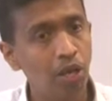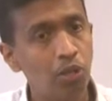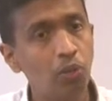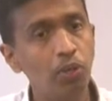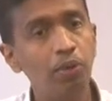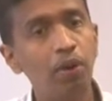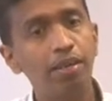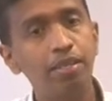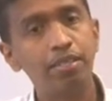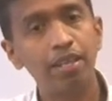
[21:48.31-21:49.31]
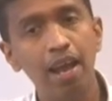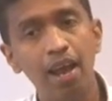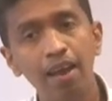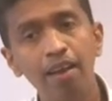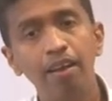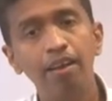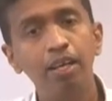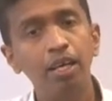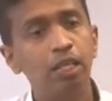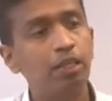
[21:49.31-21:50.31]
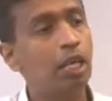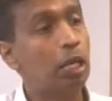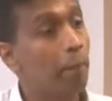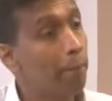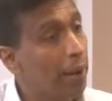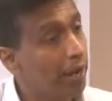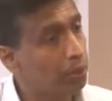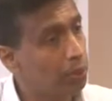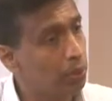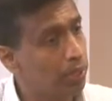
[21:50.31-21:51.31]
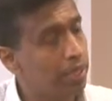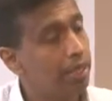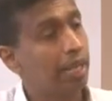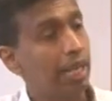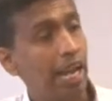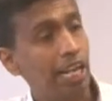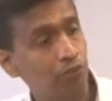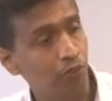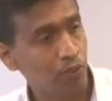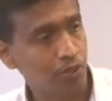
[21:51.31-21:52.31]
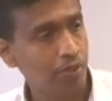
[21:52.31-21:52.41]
You need to understand the impact to your cash flows,